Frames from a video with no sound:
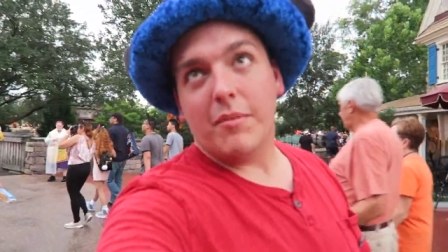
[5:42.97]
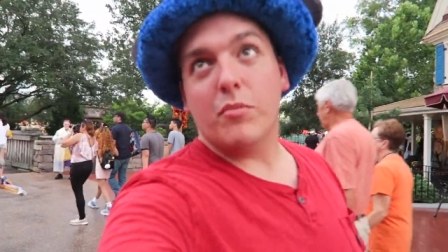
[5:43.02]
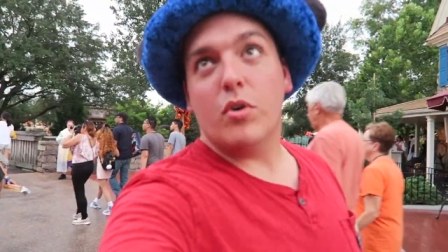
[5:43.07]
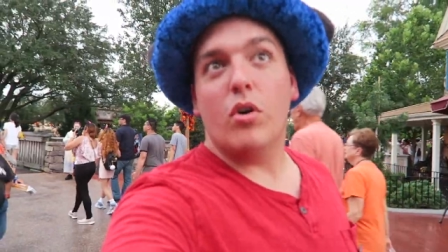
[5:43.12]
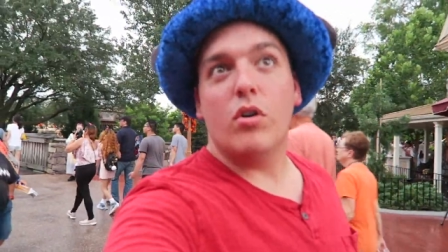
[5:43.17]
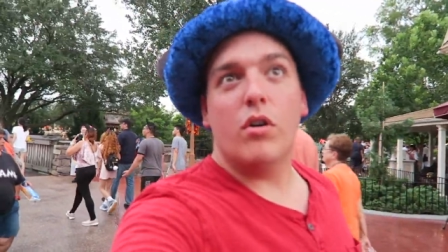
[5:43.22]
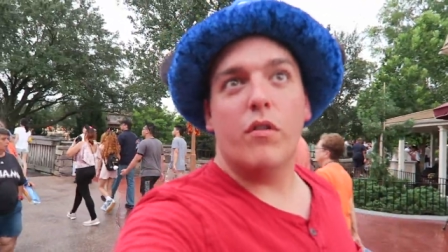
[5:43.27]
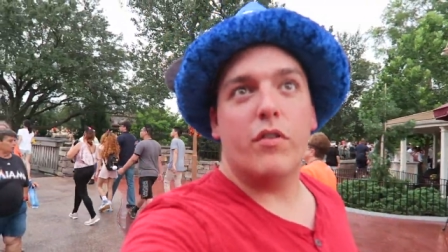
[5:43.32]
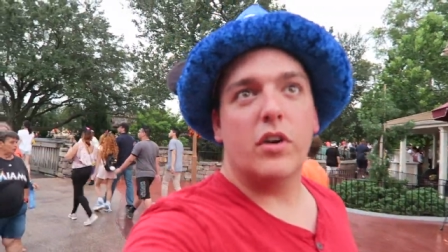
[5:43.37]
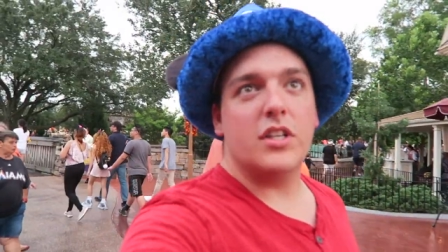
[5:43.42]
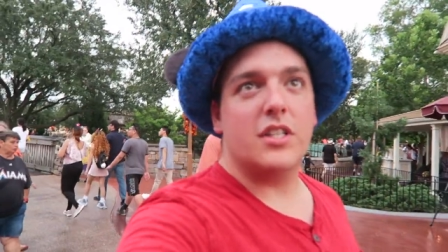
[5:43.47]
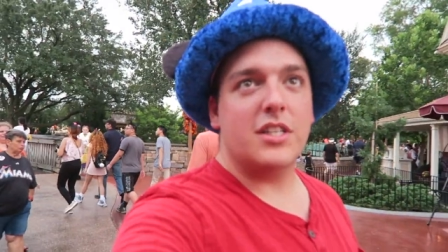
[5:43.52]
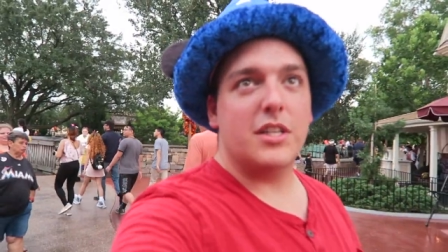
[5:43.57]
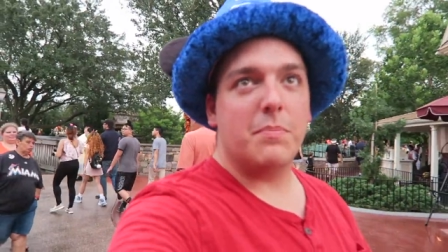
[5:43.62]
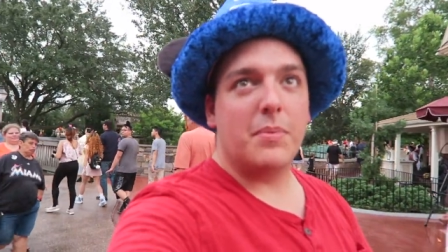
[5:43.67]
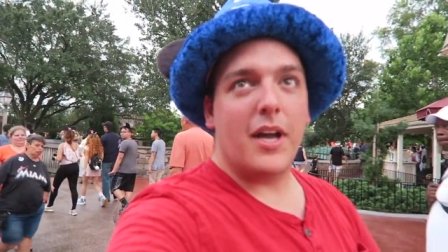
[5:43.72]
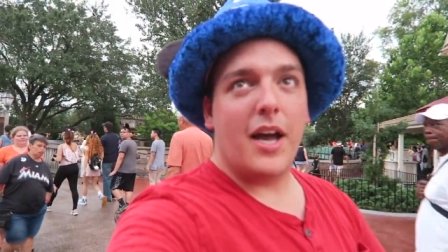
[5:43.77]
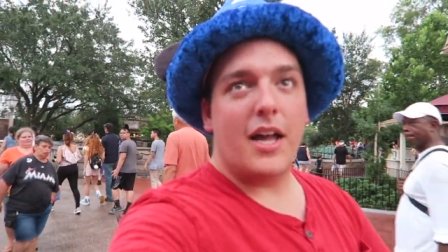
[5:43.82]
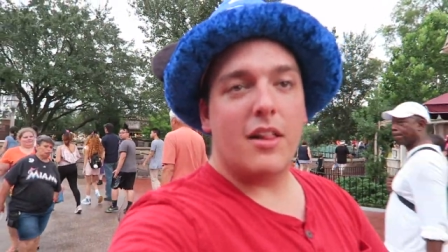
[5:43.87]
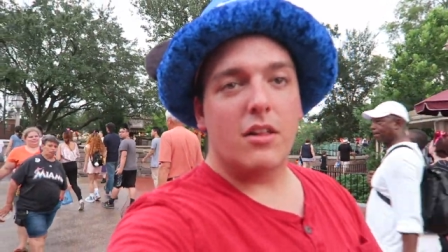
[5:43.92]
I'm going over to
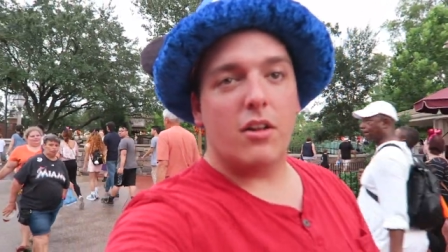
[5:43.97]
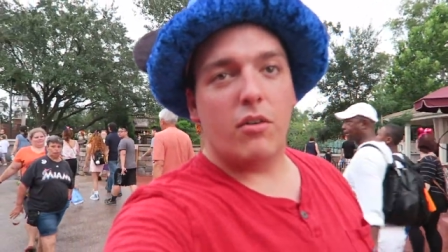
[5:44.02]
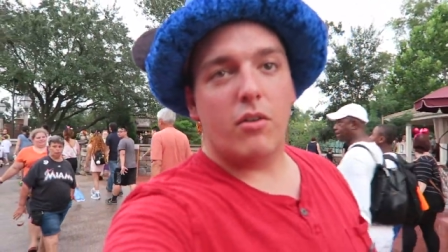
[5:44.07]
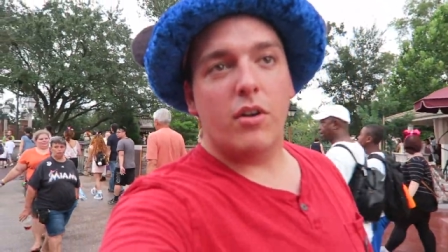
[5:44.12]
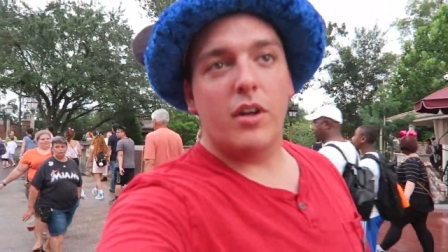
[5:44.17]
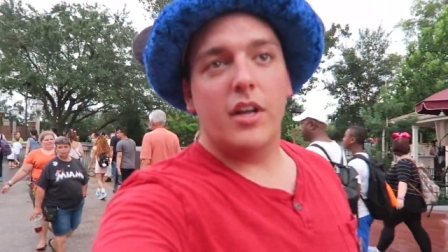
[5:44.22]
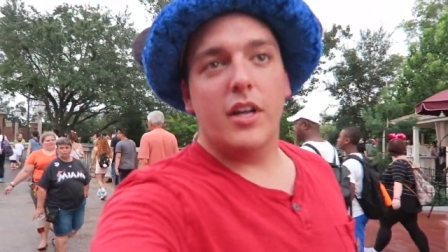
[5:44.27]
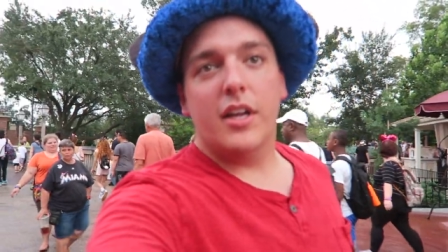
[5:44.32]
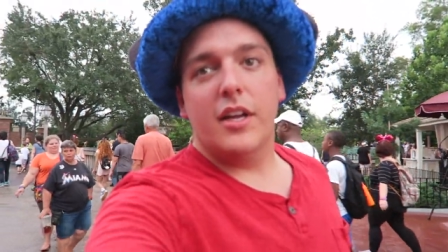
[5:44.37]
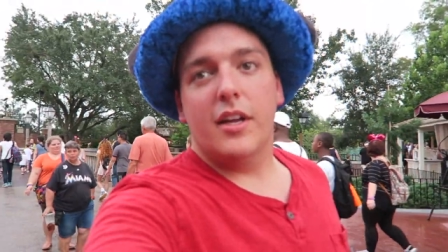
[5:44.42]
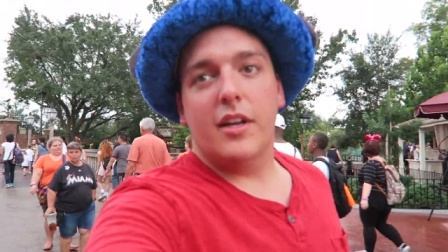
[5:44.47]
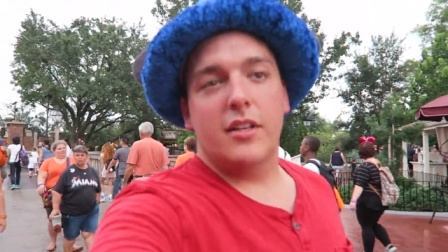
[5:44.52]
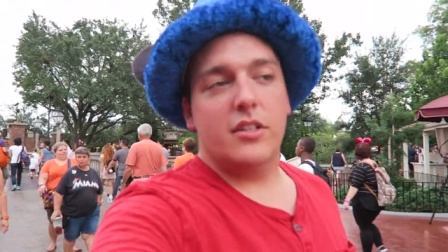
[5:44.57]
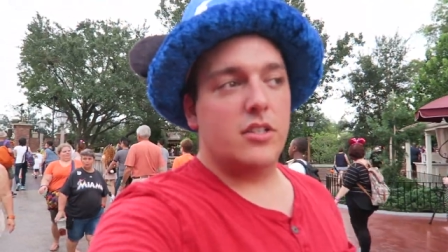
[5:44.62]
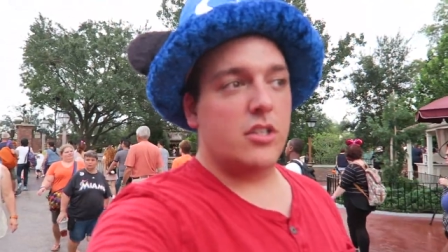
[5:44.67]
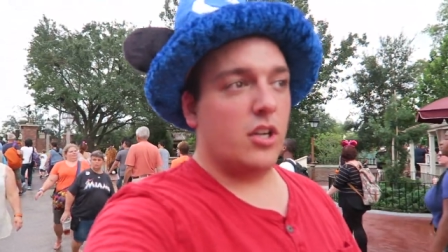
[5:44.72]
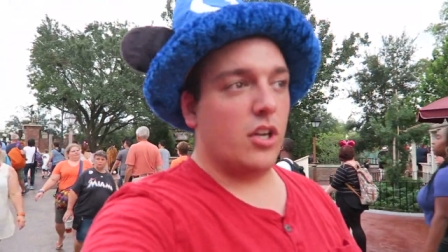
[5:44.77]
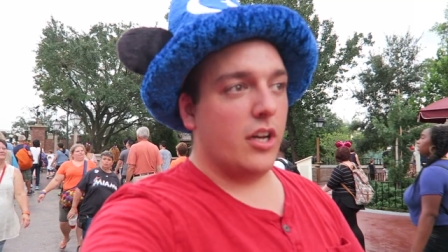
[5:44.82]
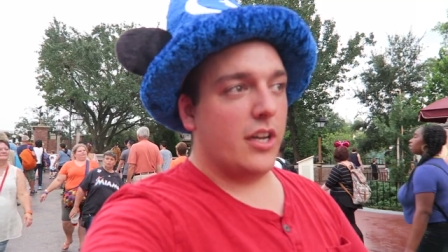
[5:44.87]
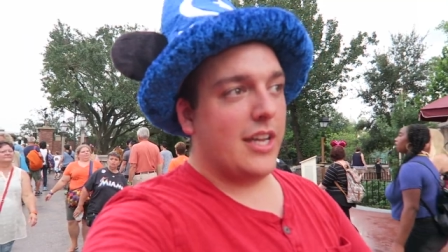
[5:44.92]
Sleepy Hollow
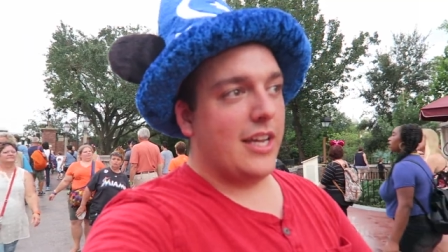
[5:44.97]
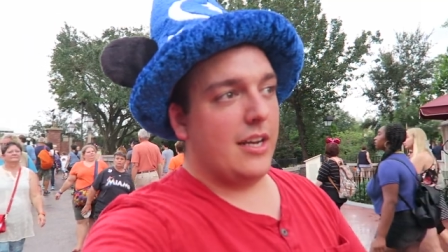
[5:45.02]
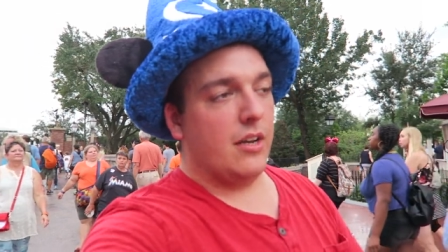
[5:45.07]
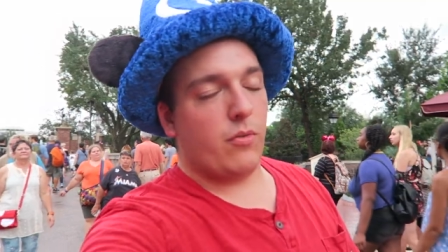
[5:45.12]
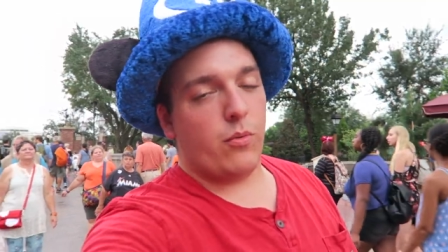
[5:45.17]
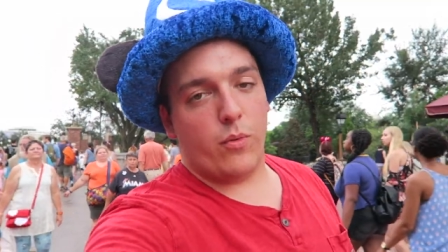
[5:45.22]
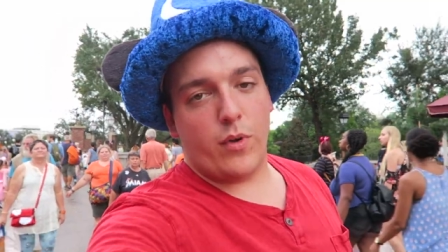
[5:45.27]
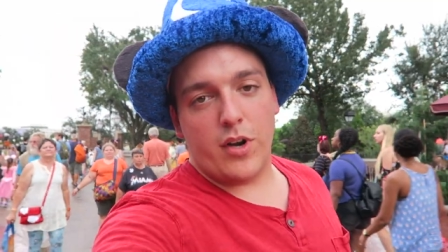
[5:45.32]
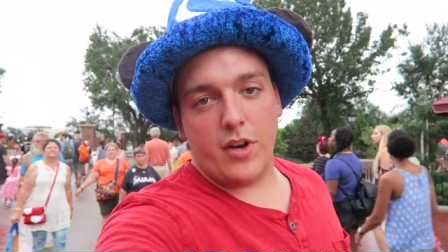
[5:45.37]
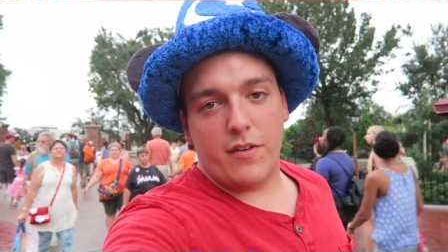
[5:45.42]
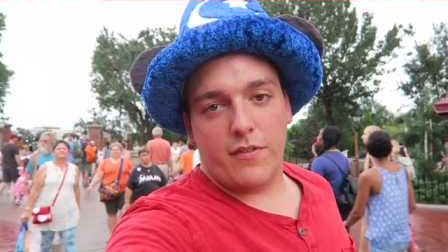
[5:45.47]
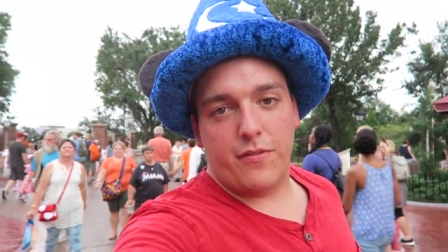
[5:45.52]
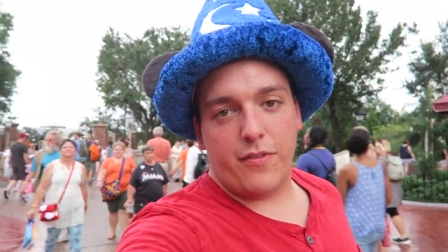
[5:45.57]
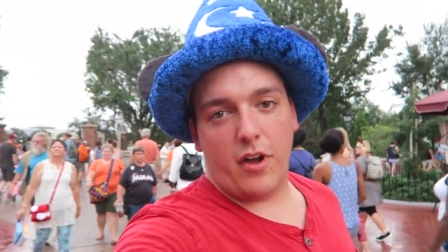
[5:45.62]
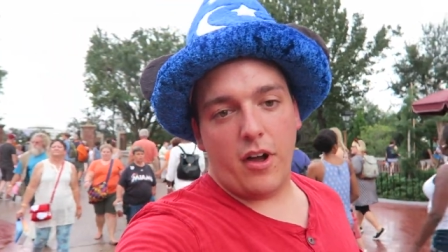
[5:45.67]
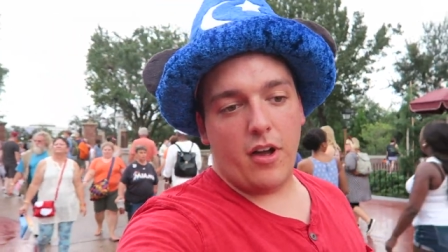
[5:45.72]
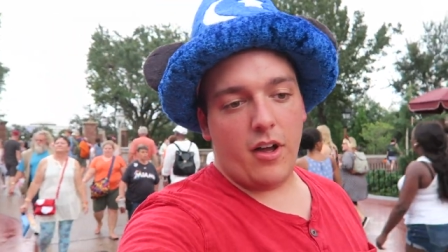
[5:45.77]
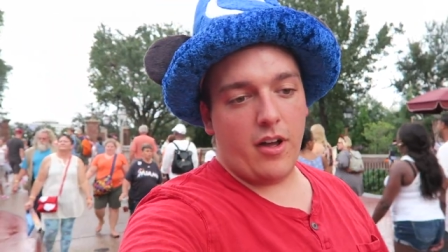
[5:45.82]
to get one of